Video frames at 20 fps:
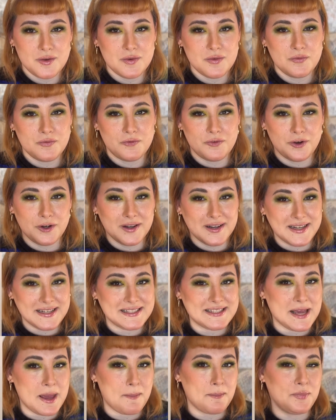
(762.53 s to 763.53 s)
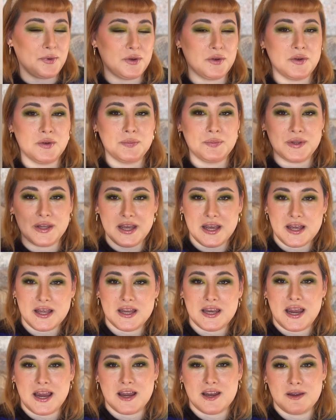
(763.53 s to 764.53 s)
For example, playing
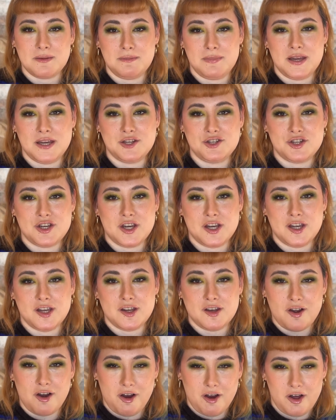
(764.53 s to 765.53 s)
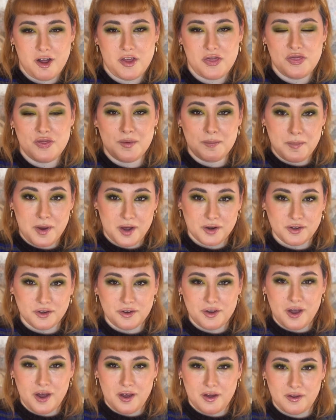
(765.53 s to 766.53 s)
an animation on the
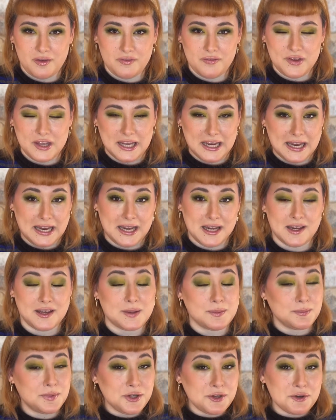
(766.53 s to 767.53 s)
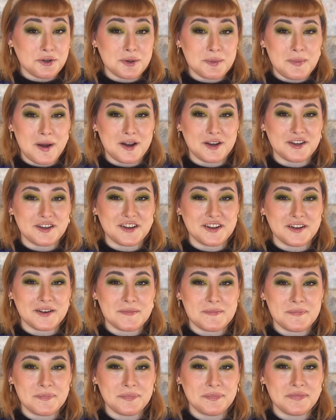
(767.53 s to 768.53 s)
model of a computer
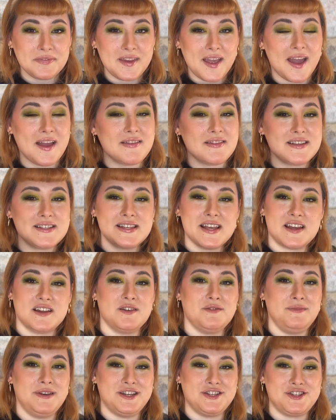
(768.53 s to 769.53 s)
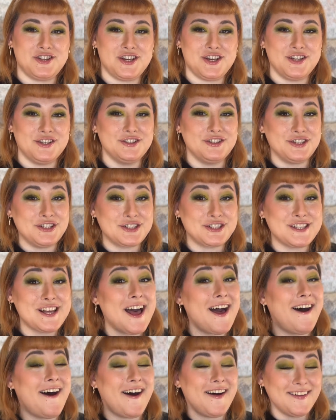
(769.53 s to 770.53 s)
monitor. And this animation looked
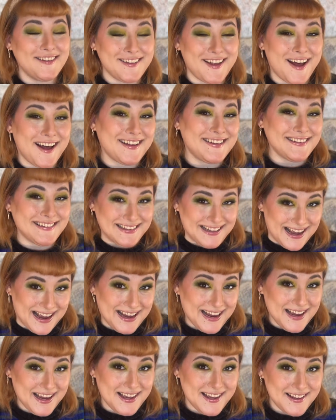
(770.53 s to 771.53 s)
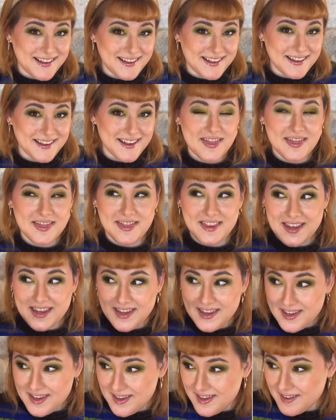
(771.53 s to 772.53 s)
a lot like
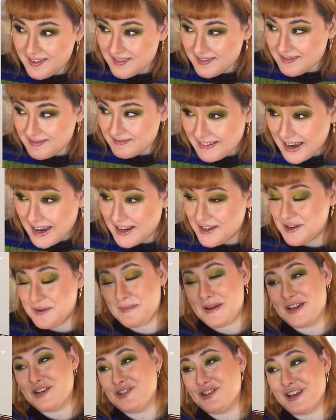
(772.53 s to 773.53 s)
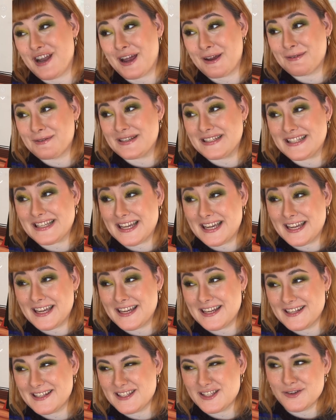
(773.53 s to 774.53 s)
the animation I was
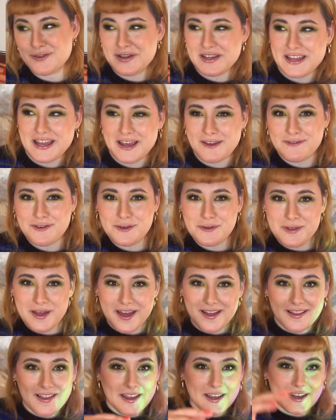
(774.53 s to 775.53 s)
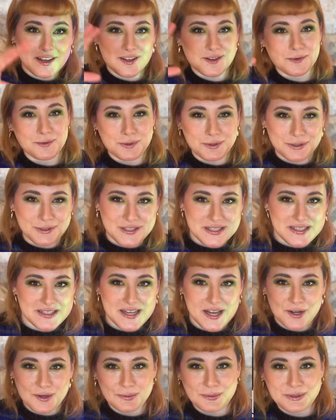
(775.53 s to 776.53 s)
in. So it gave you that like world
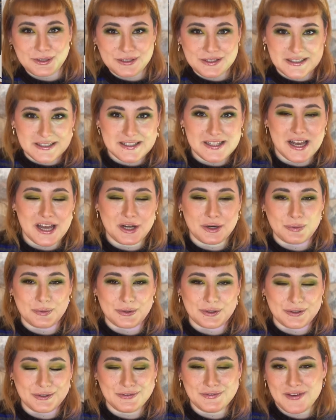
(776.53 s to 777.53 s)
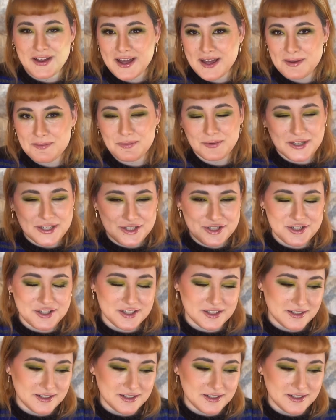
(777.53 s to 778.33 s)
inside a world inside a world vibe, which